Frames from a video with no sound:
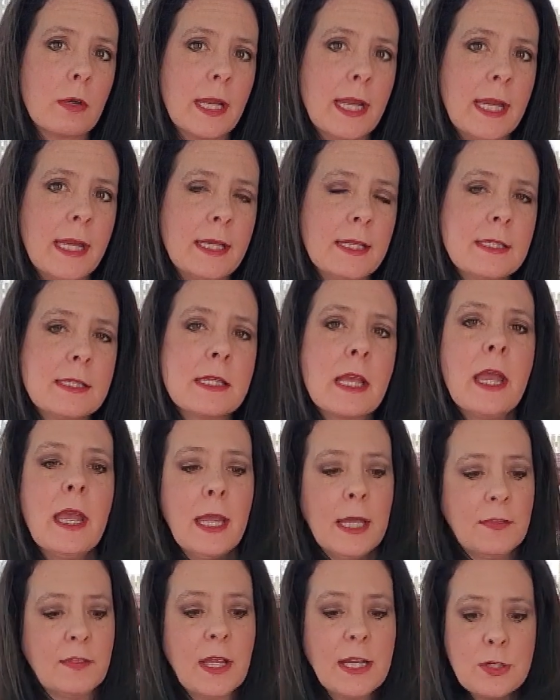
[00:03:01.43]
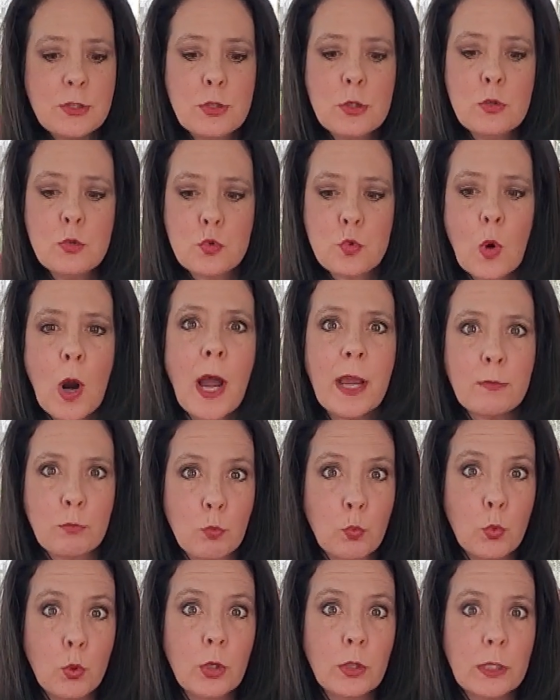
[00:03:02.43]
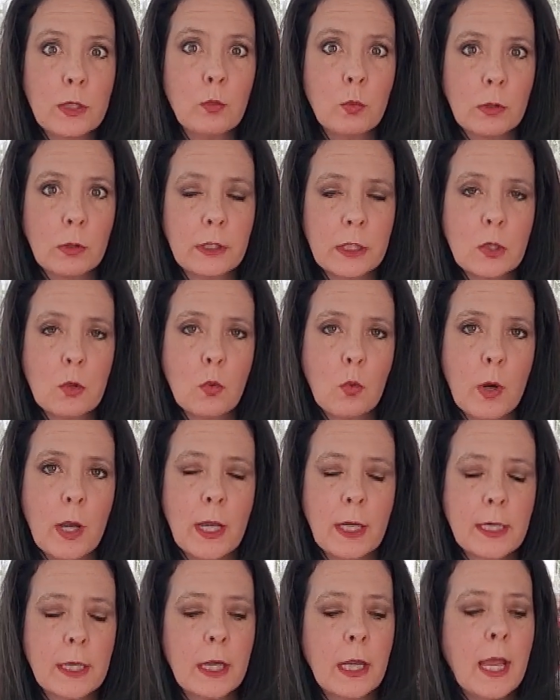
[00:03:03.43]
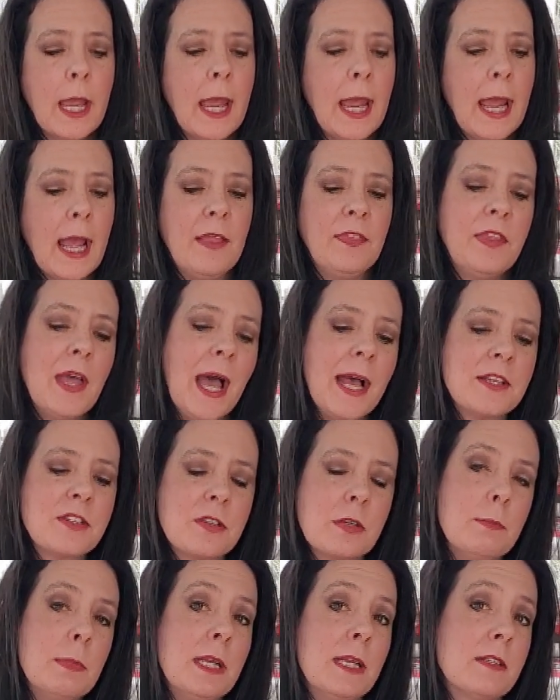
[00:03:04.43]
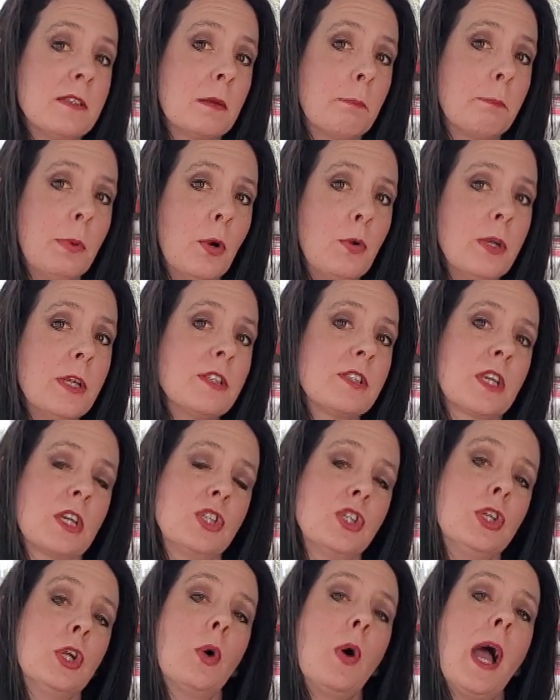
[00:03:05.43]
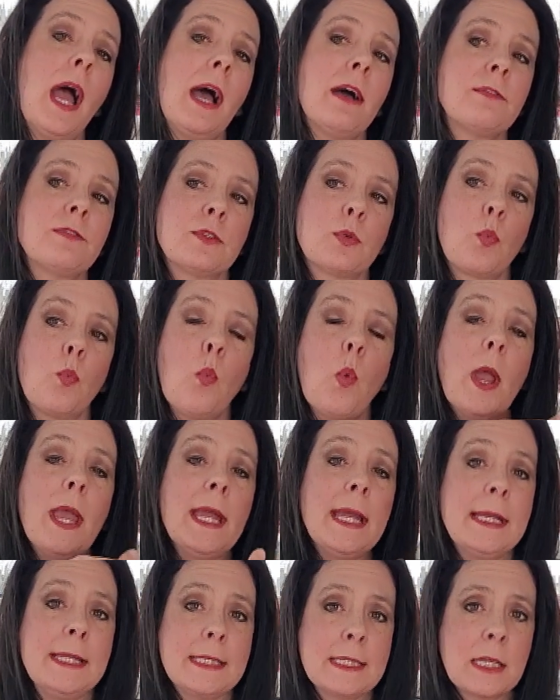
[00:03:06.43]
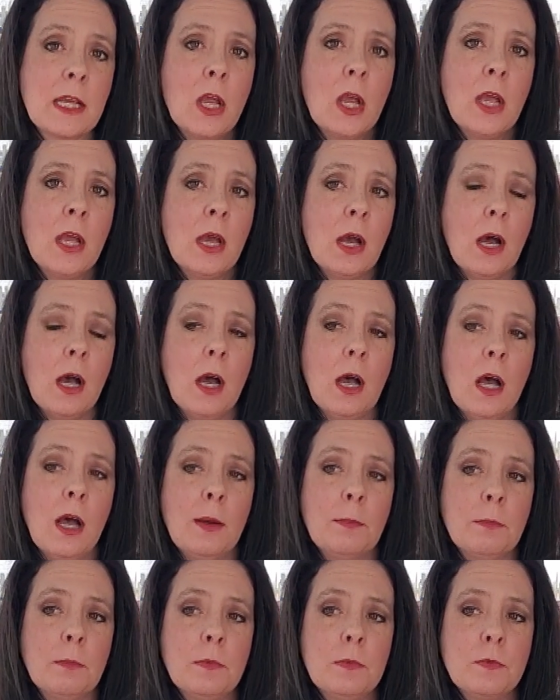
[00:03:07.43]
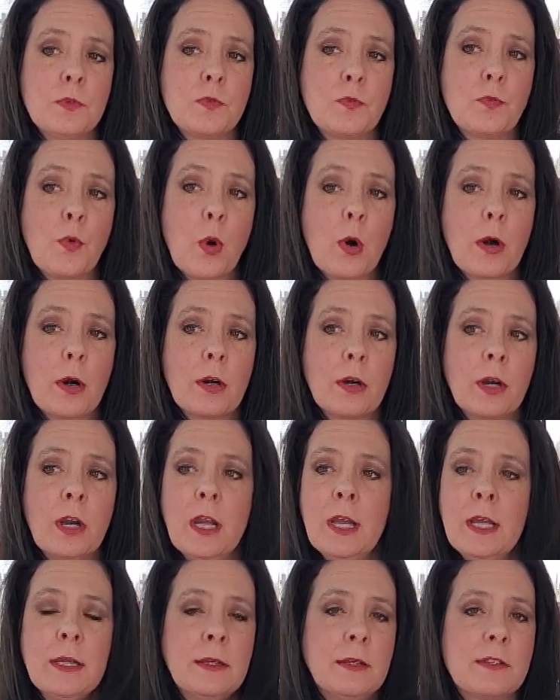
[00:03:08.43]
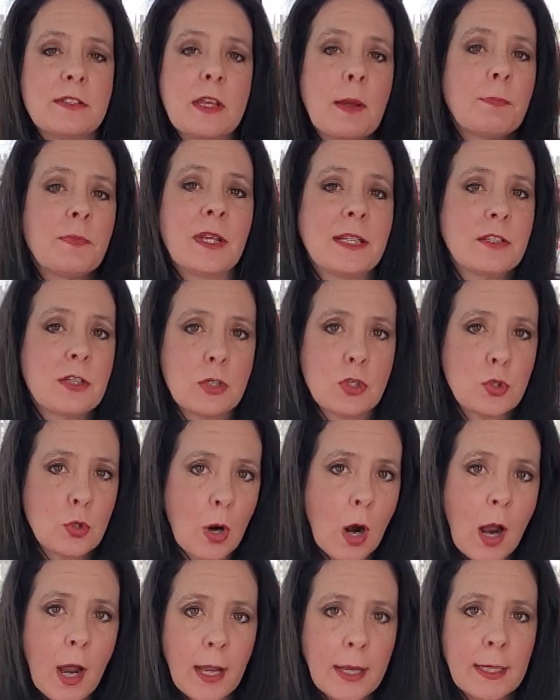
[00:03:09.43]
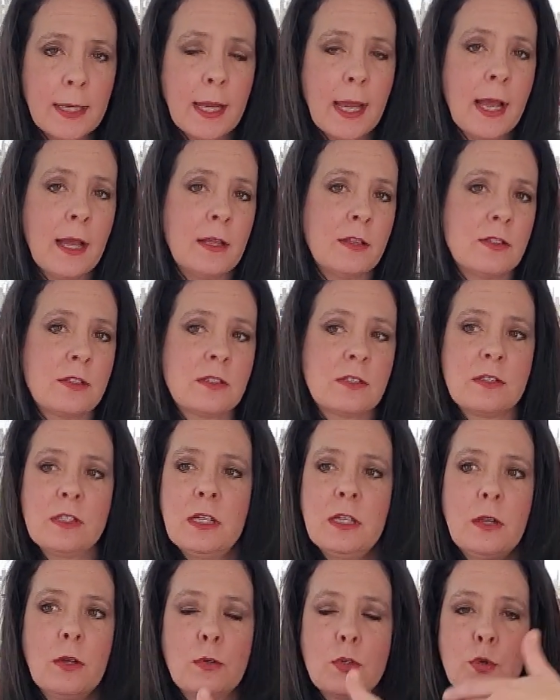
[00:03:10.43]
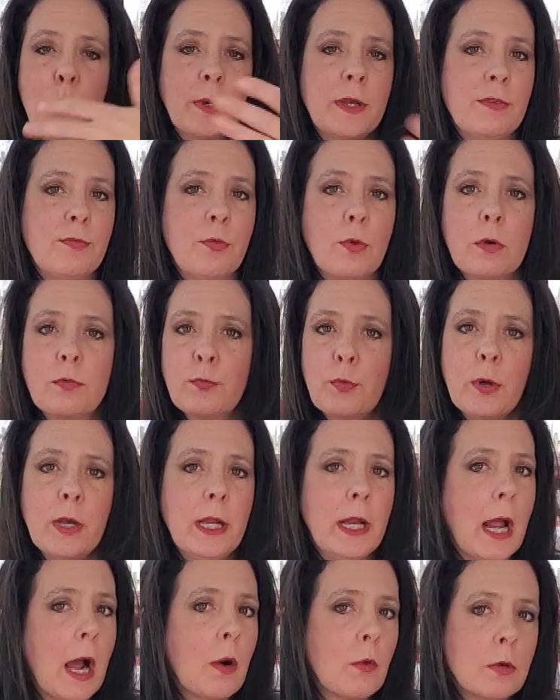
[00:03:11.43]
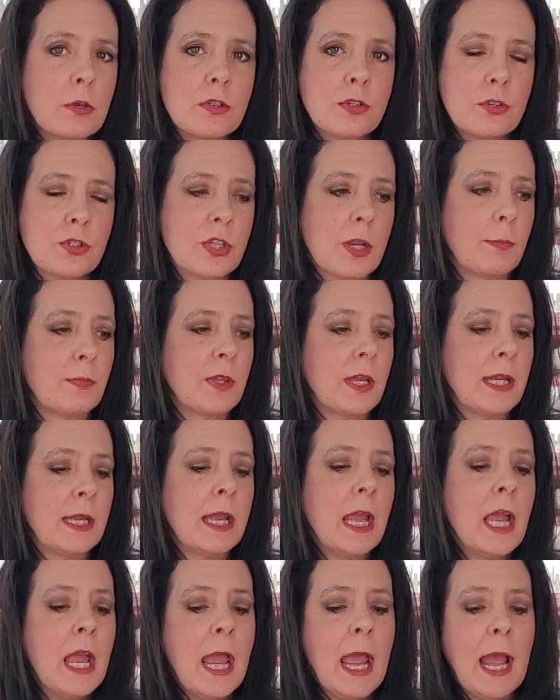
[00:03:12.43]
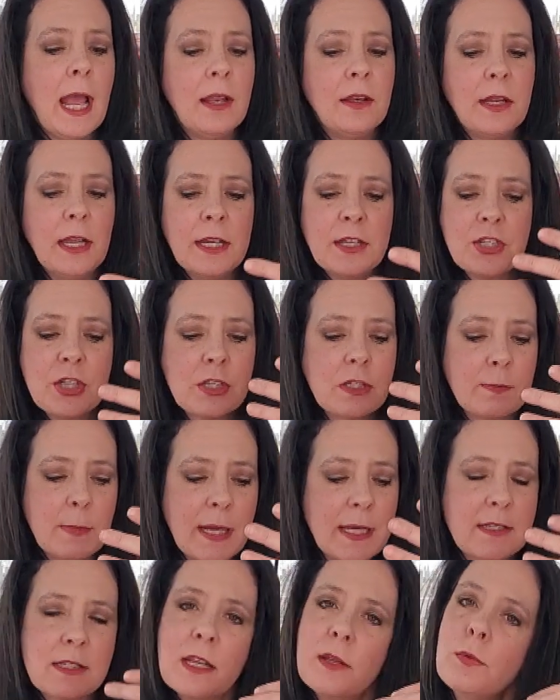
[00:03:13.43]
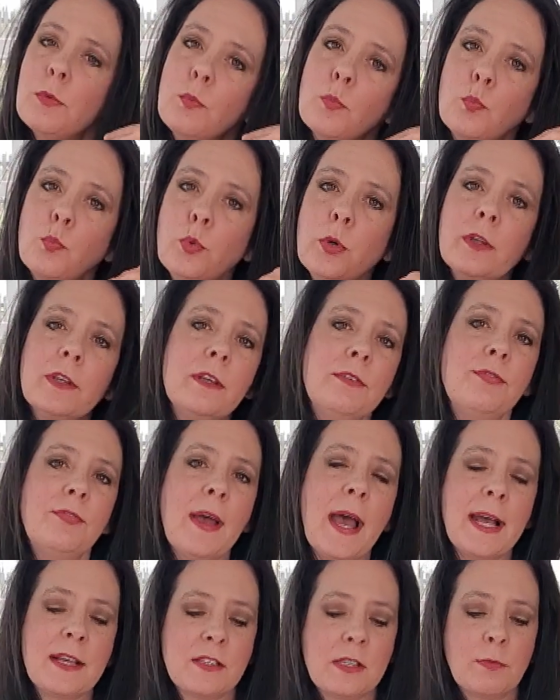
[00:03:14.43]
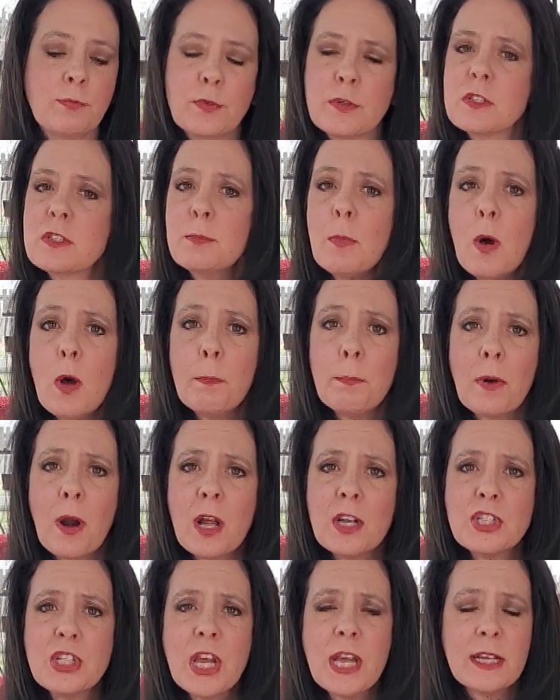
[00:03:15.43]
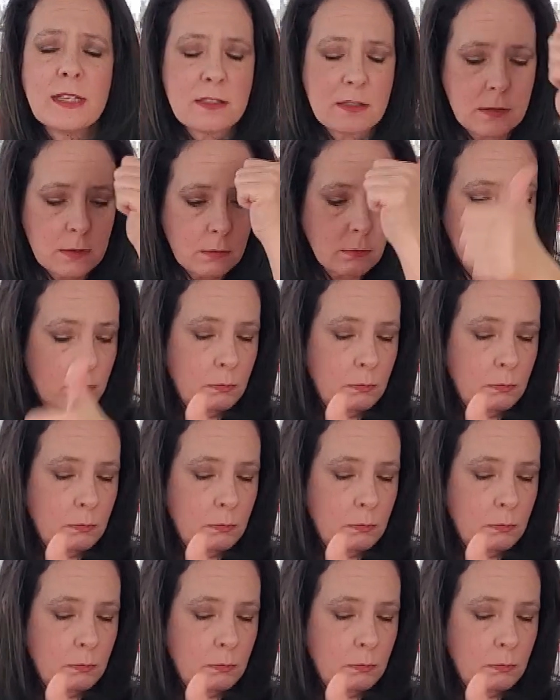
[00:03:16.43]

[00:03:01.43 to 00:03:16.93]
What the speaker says: cans, they do dry really, really quick. And that to me is a bonus, because you don't have to wait for something to dry as, 24, 48 hours or something. And it just makes it really fast. And for small projects,